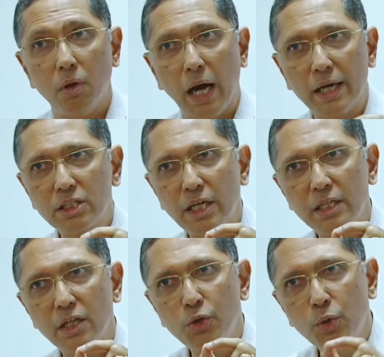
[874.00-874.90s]
Understanding
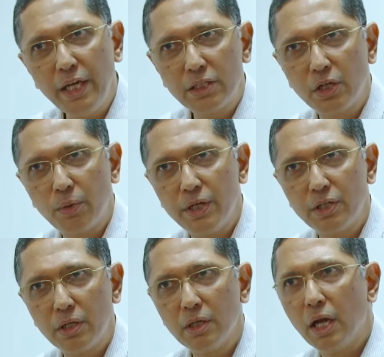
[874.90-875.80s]
the unique
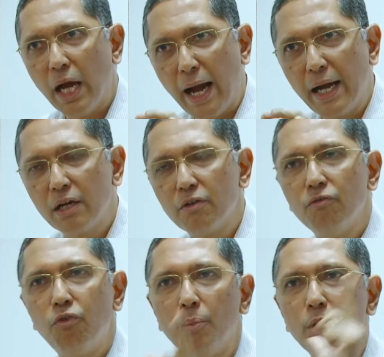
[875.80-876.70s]
situation and
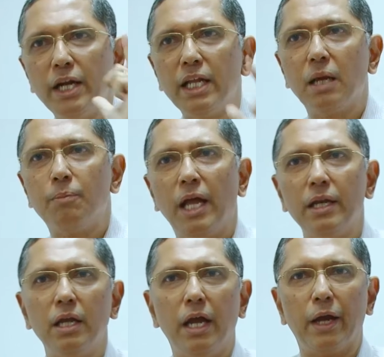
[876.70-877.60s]
formulating a
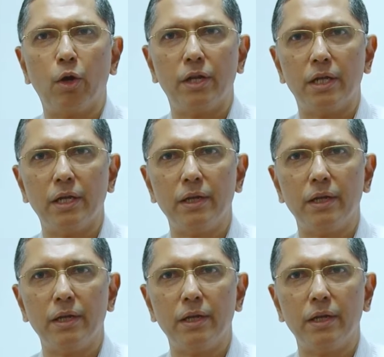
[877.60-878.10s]
plan accordingly.